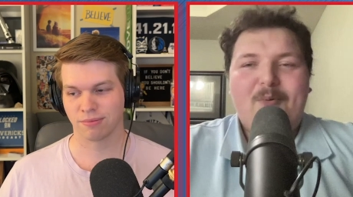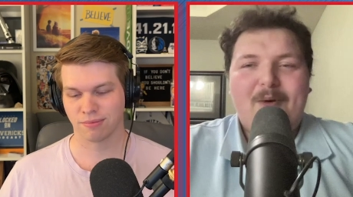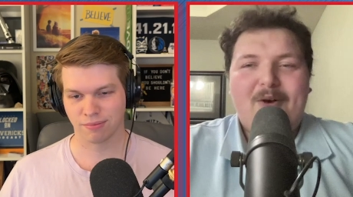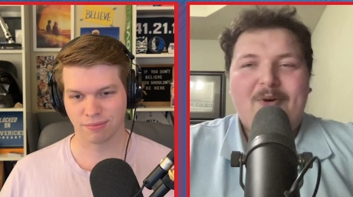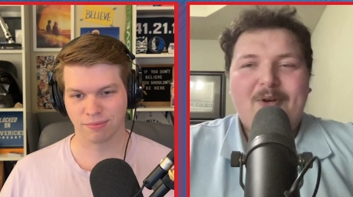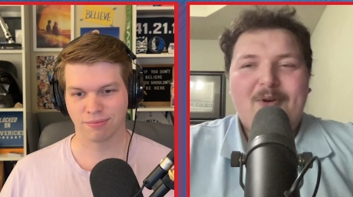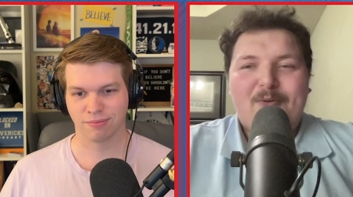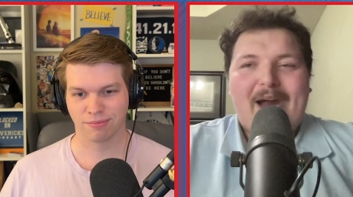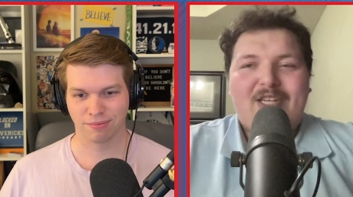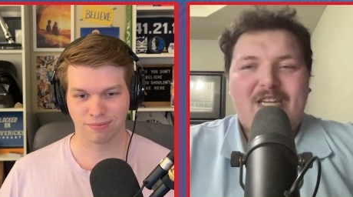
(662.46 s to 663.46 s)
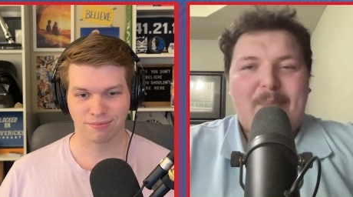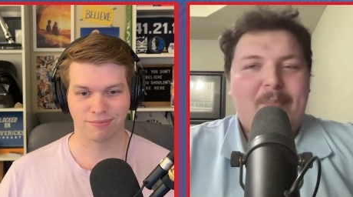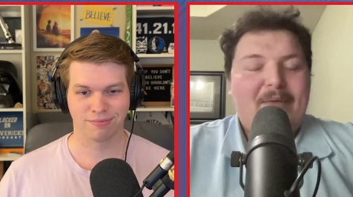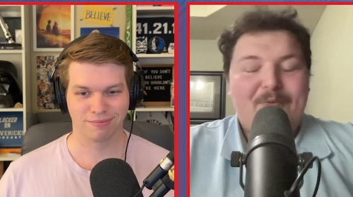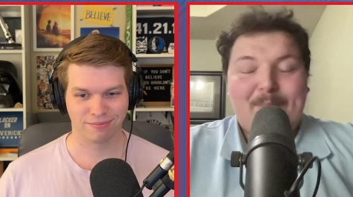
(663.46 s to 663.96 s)
Speaker 1: will ratchet up a
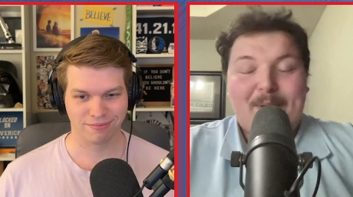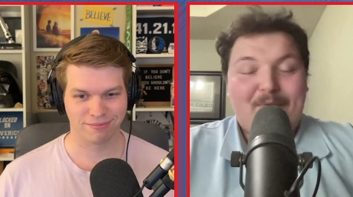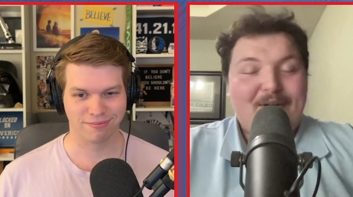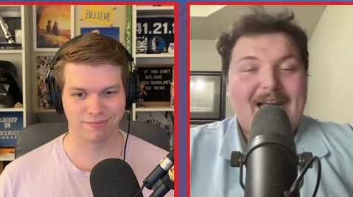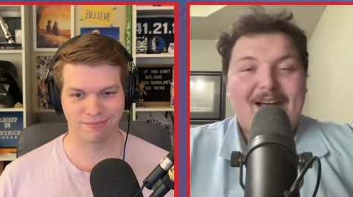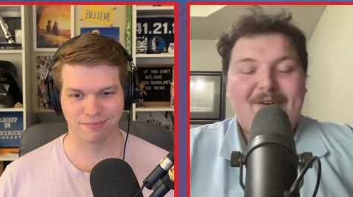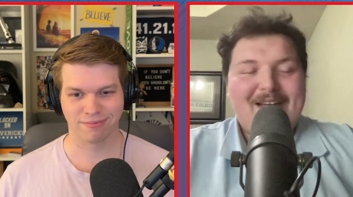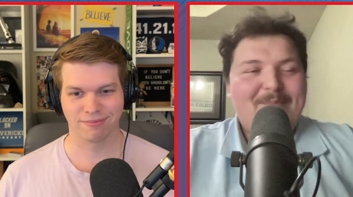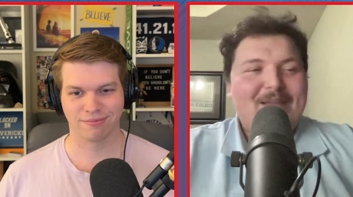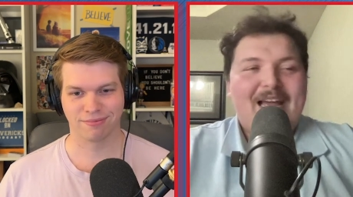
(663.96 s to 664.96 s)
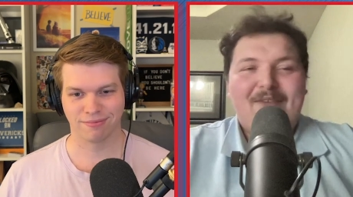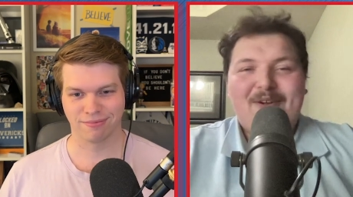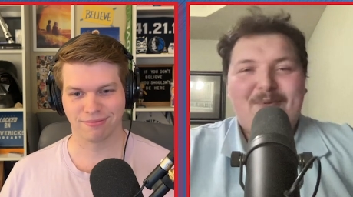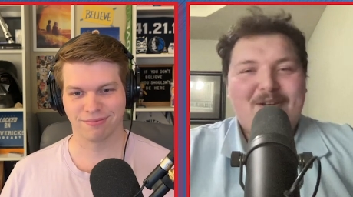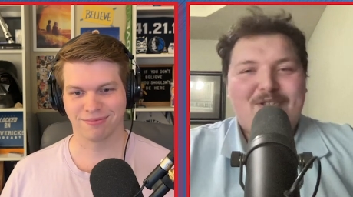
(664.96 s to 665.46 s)
bit. For, but for now,
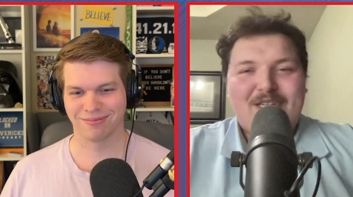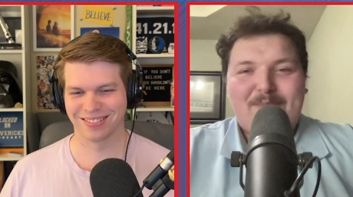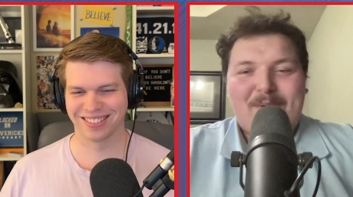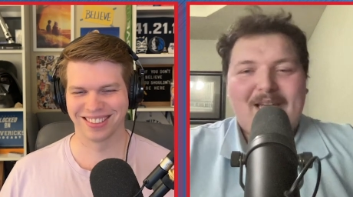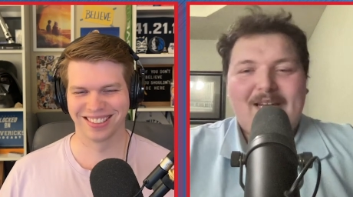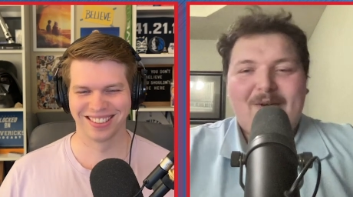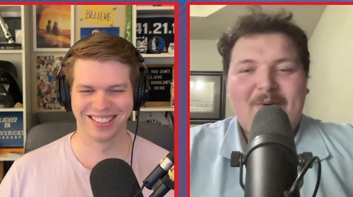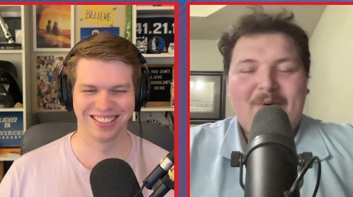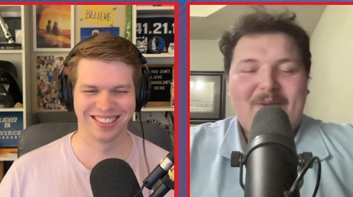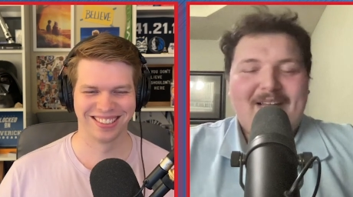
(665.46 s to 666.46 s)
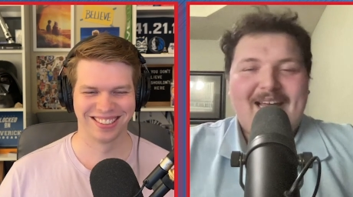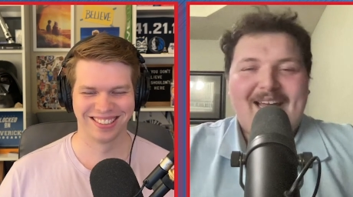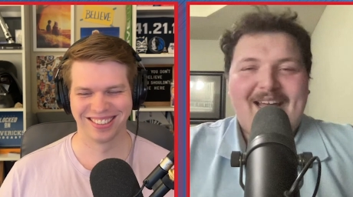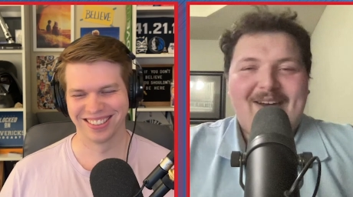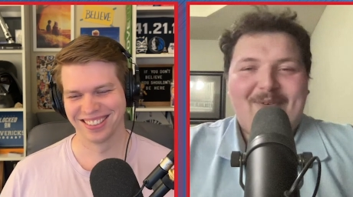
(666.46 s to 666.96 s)
everyone's just playing it cool and,
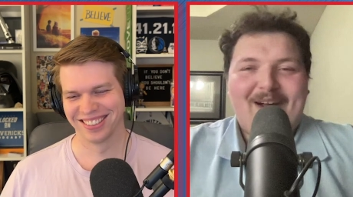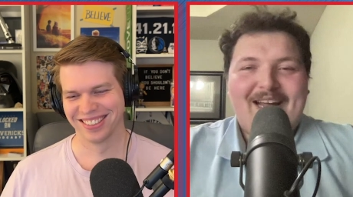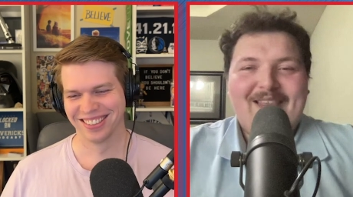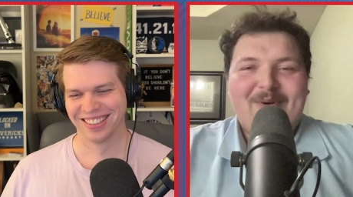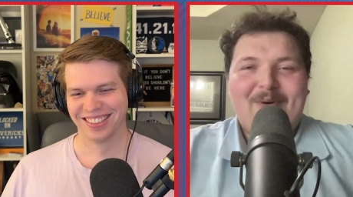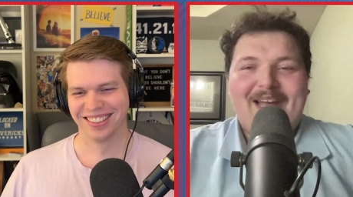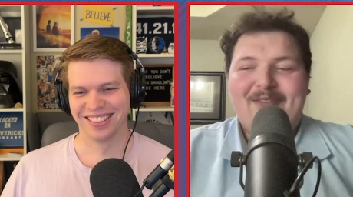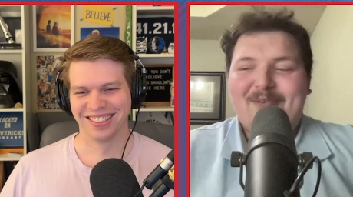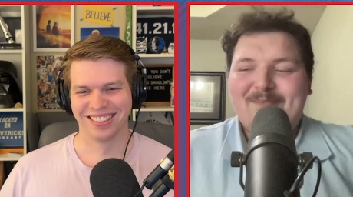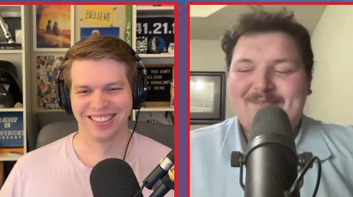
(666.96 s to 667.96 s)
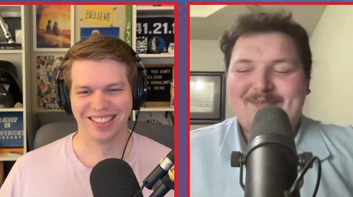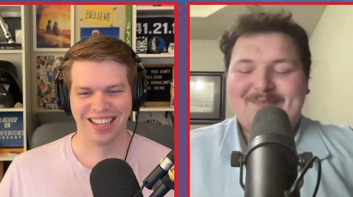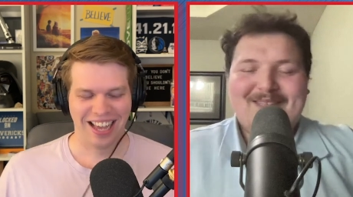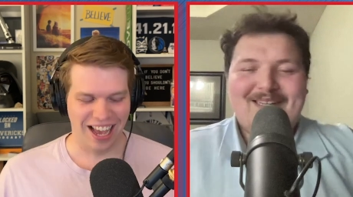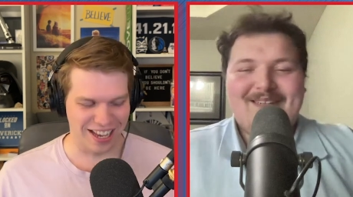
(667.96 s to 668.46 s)
and riding the wave.
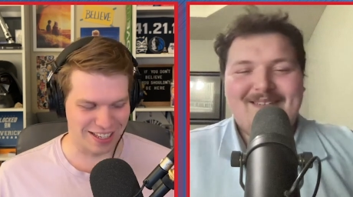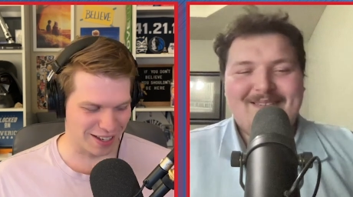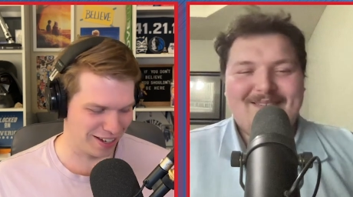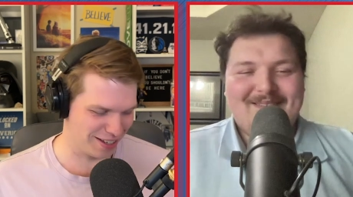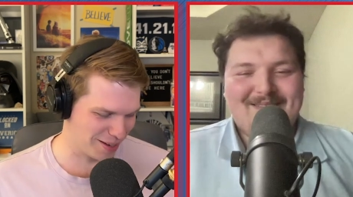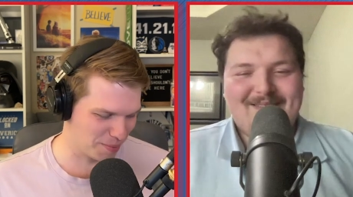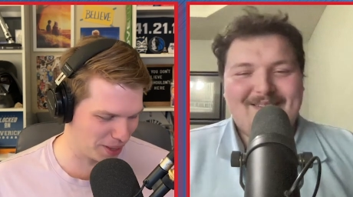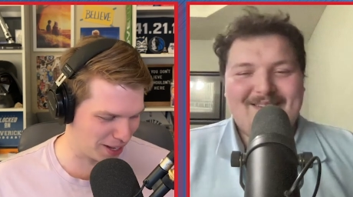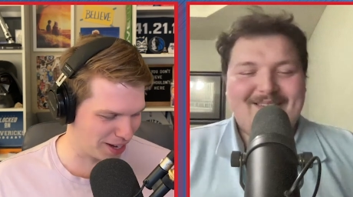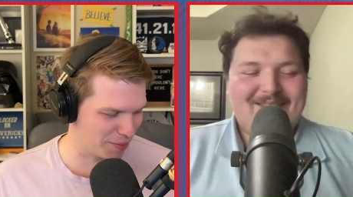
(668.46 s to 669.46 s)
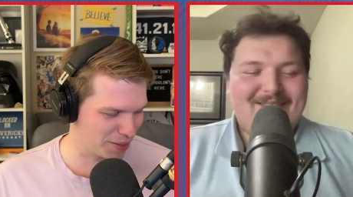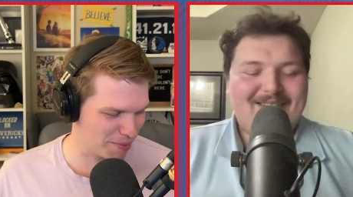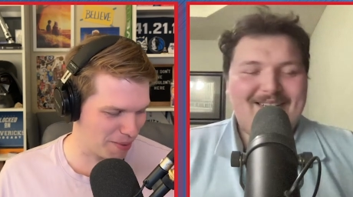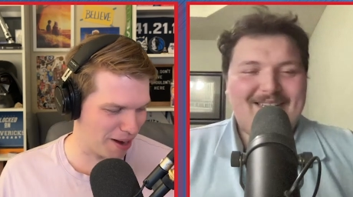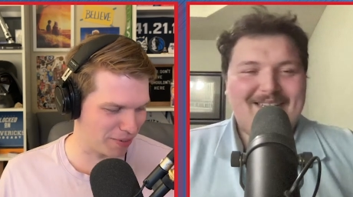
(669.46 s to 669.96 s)
Speaker 2: As someone that covers
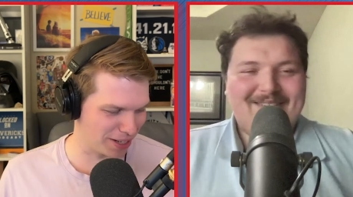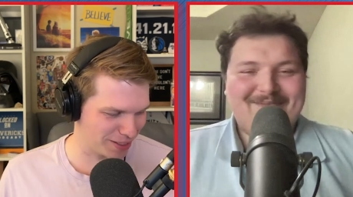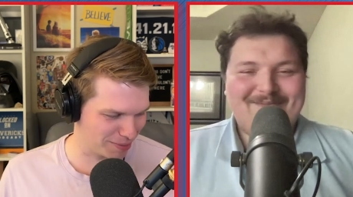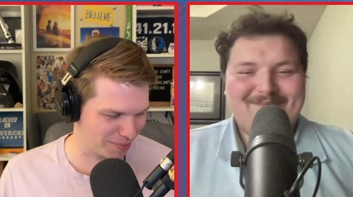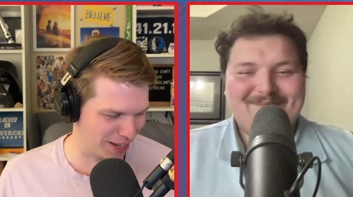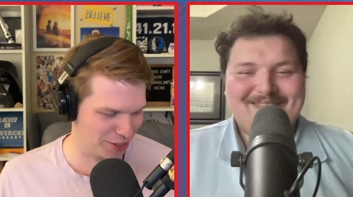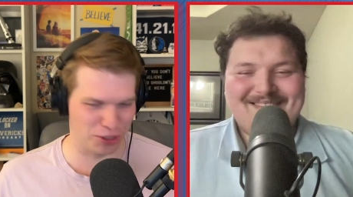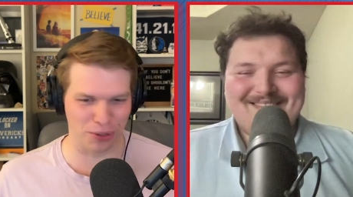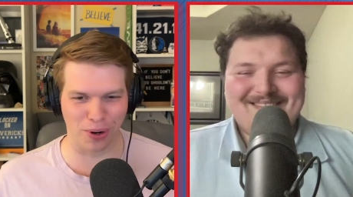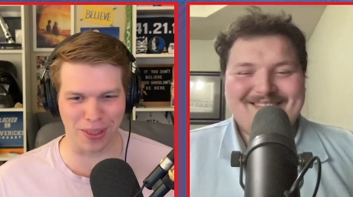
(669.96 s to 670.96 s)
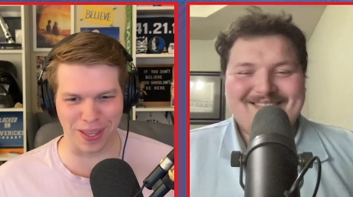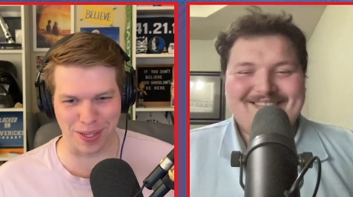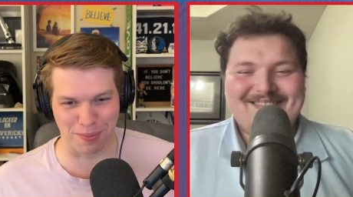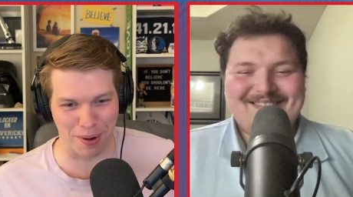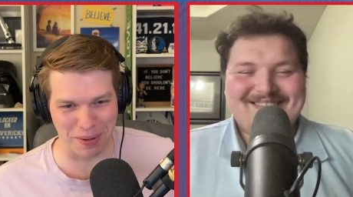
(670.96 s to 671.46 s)
the Mavericks, enjoy
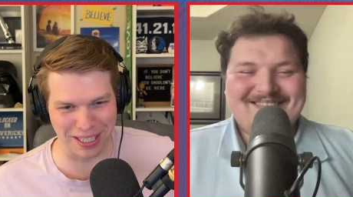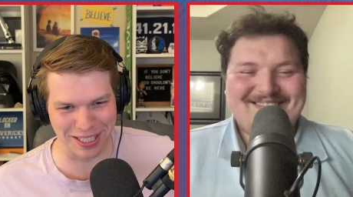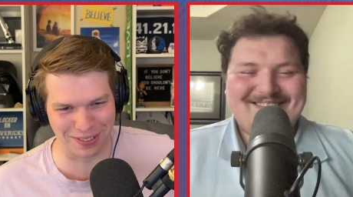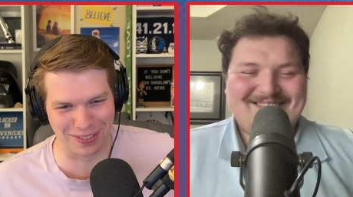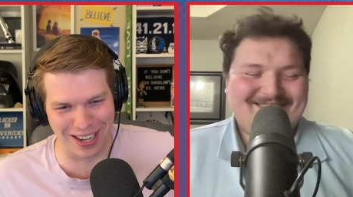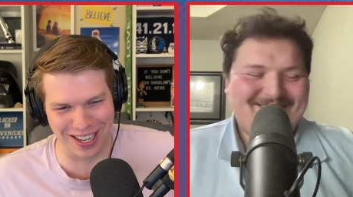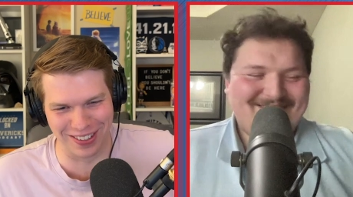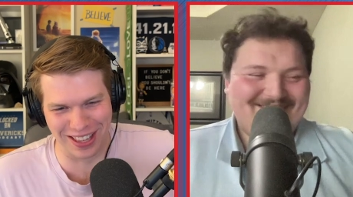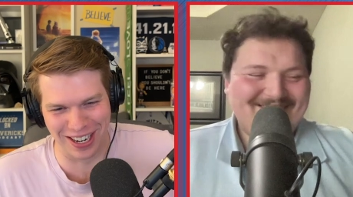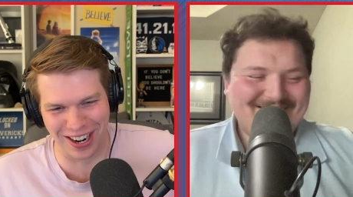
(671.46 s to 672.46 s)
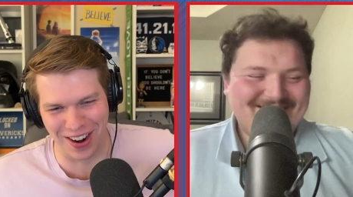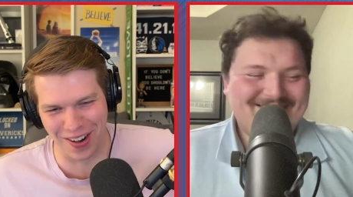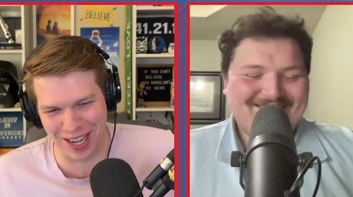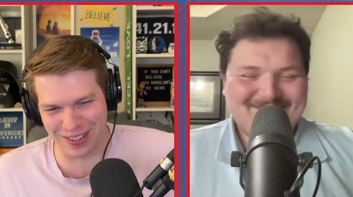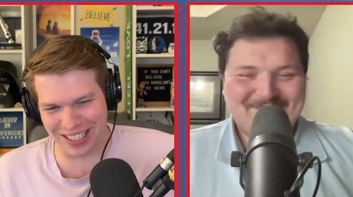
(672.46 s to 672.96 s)
these moments when there are no
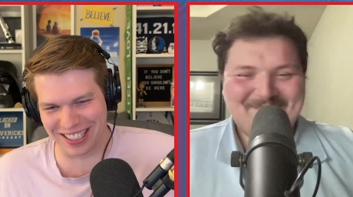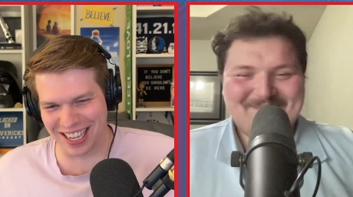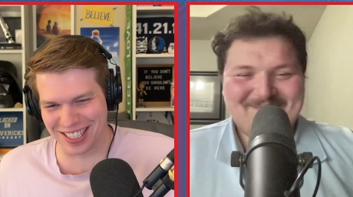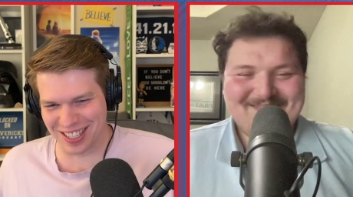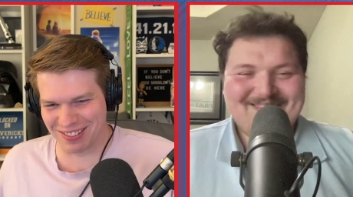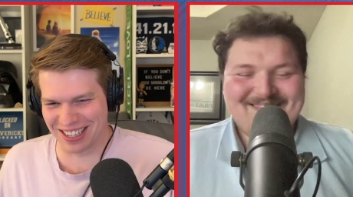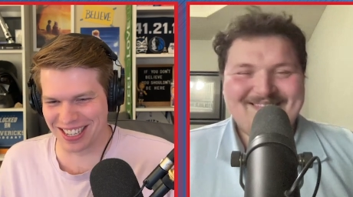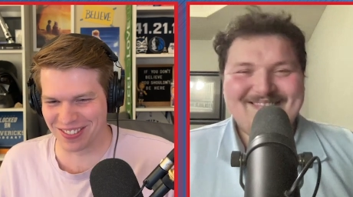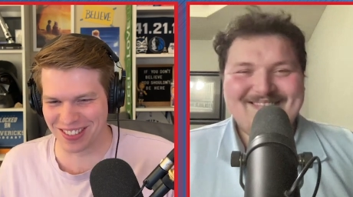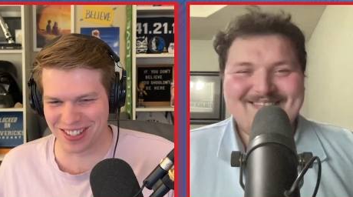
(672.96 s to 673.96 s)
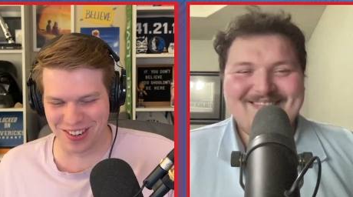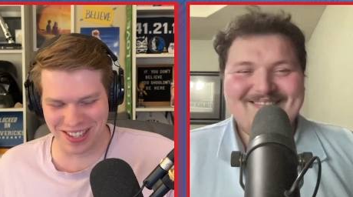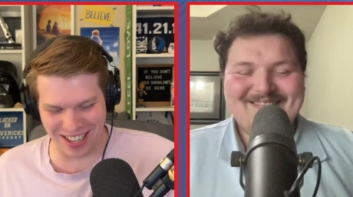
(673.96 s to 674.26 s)
expectations, because as soon as